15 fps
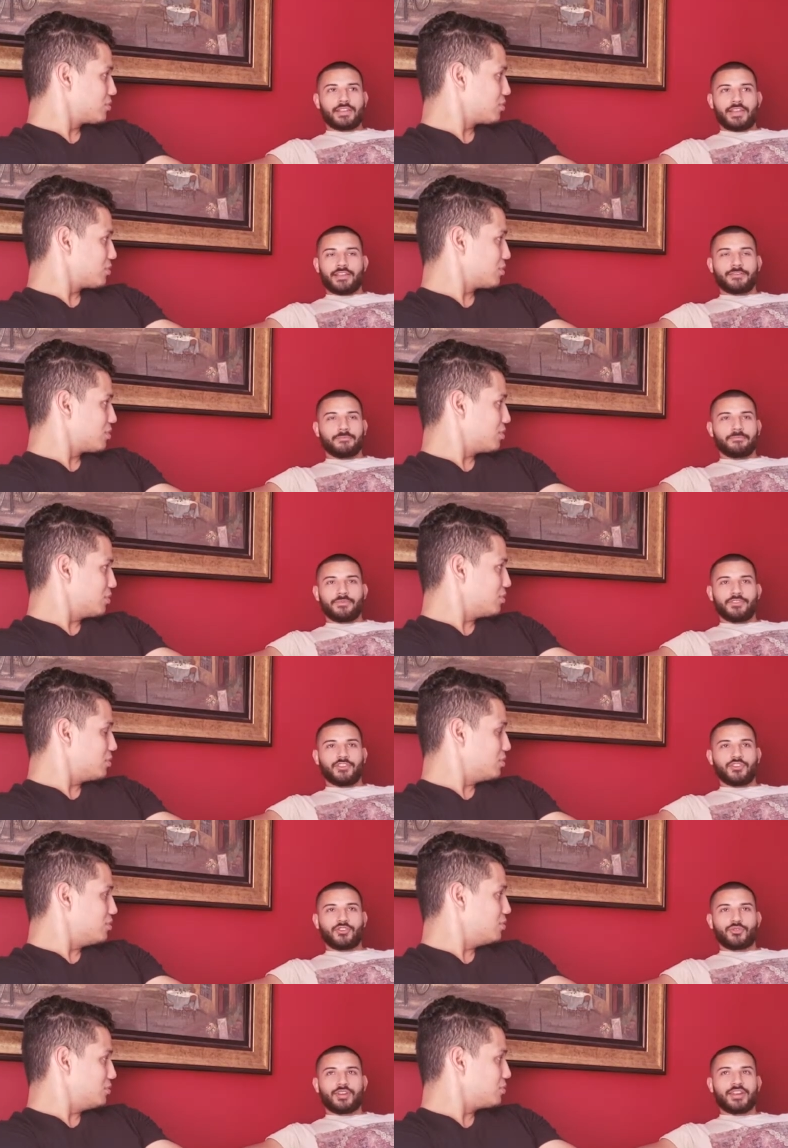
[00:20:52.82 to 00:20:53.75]
Speaker 1: like the
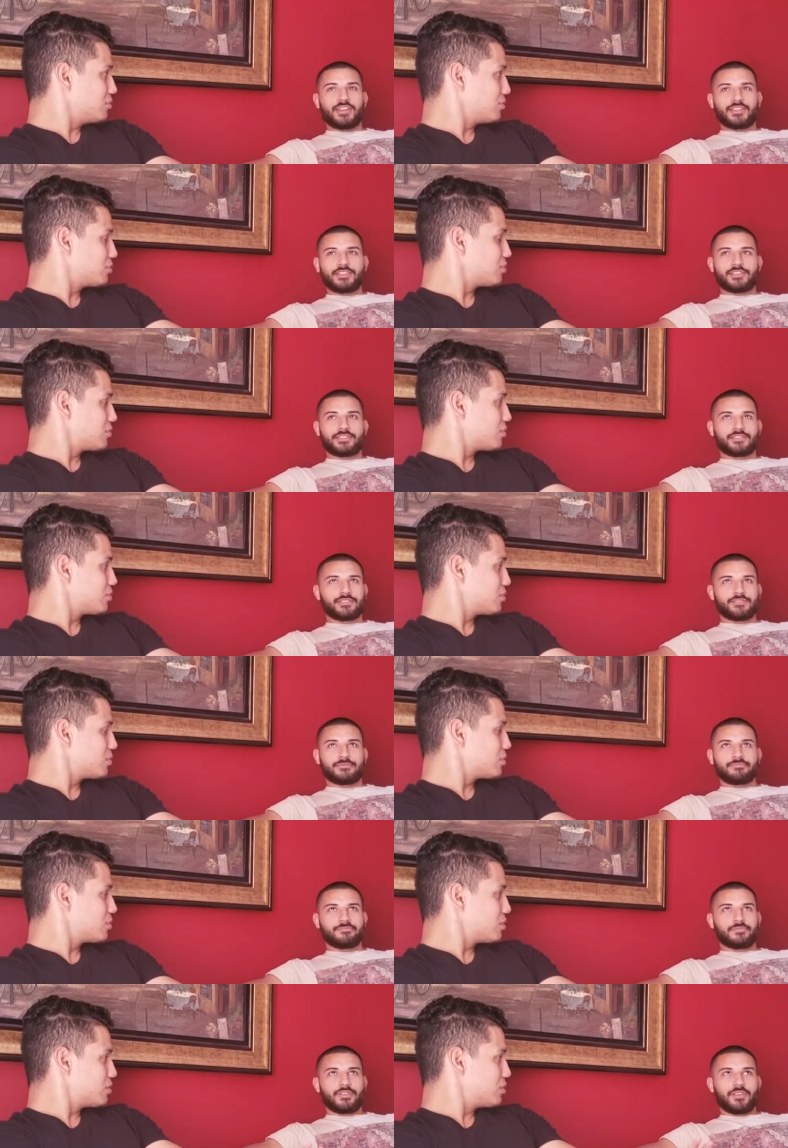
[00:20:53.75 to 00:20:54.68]
greatest
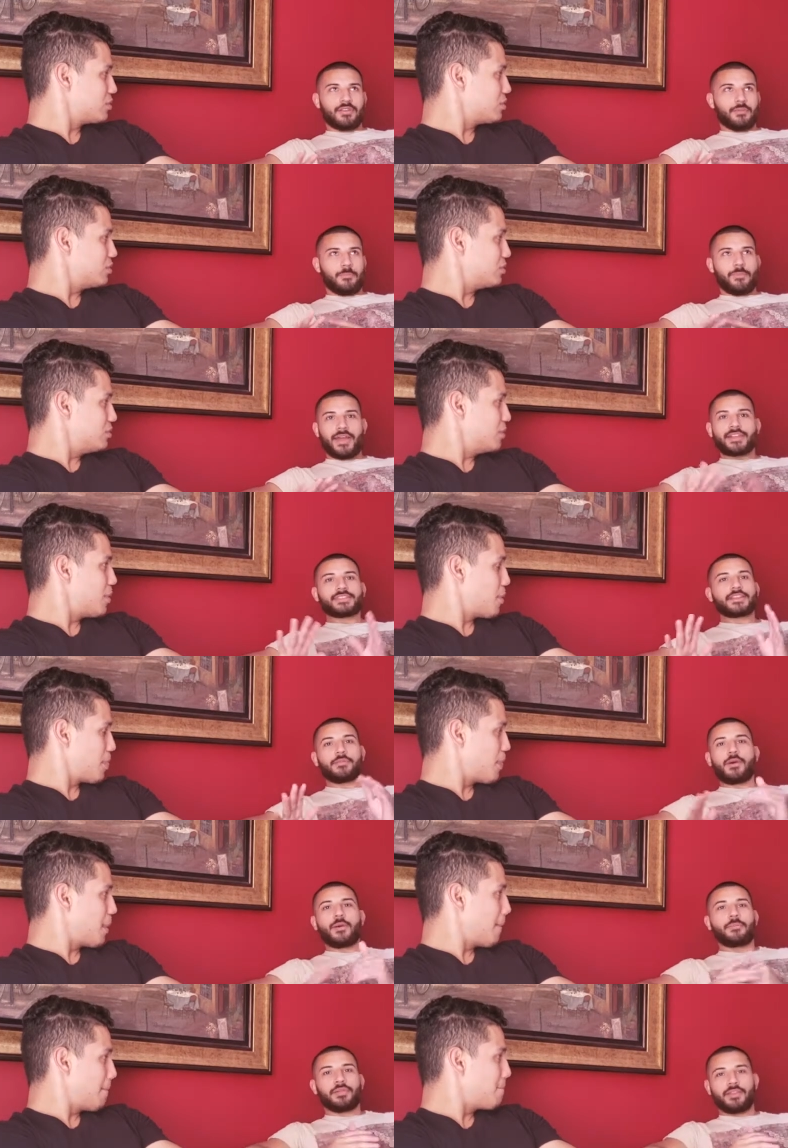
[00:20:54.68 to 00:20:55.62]

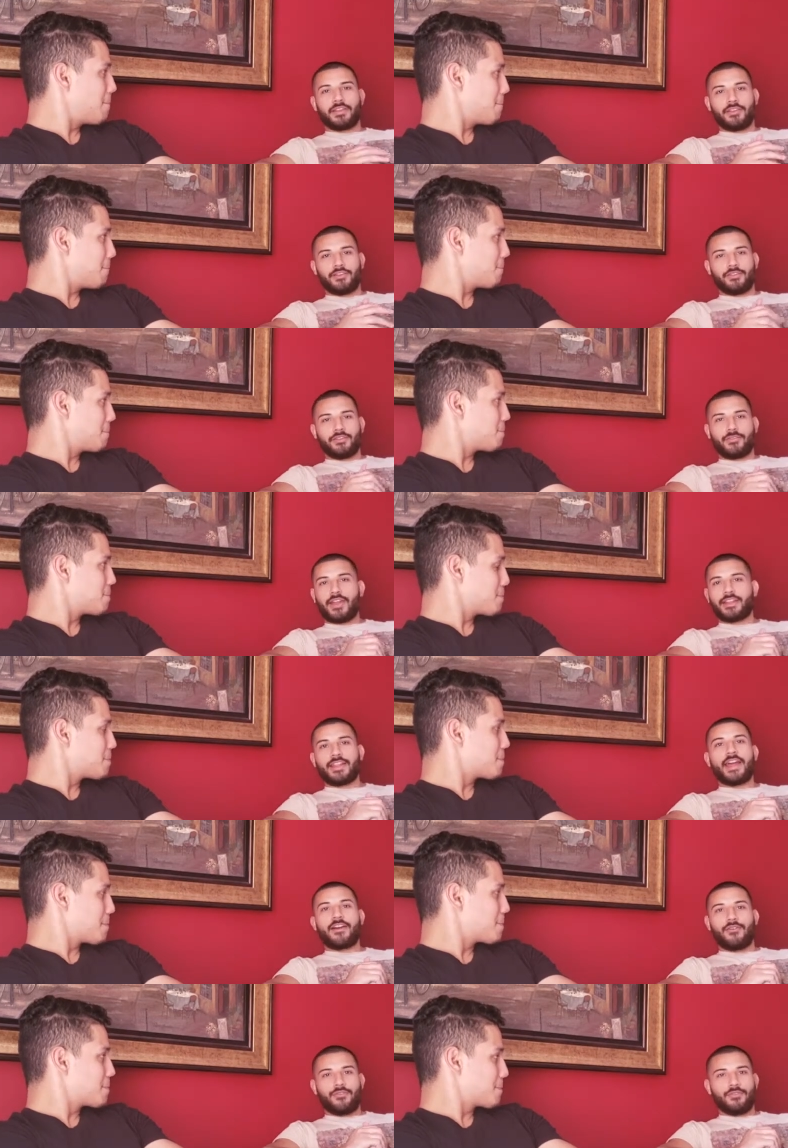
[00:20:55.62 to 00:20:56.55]
basketball player right
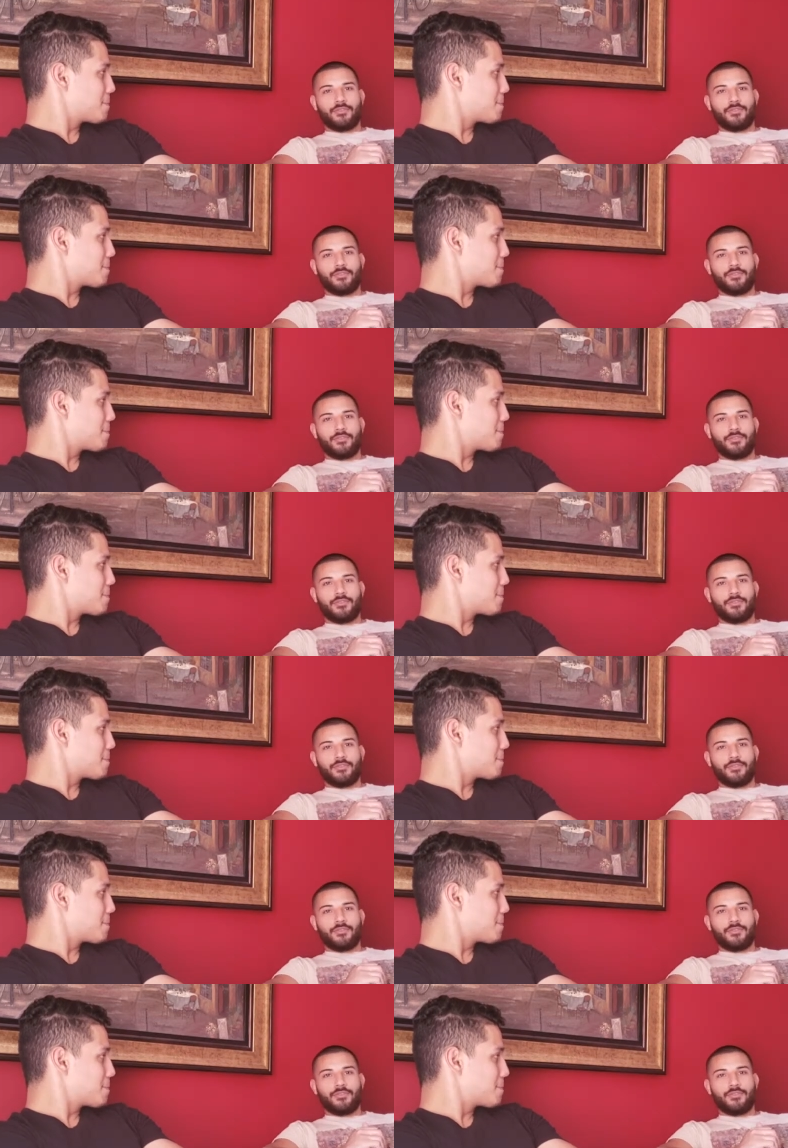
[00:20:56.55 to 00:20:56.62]
now,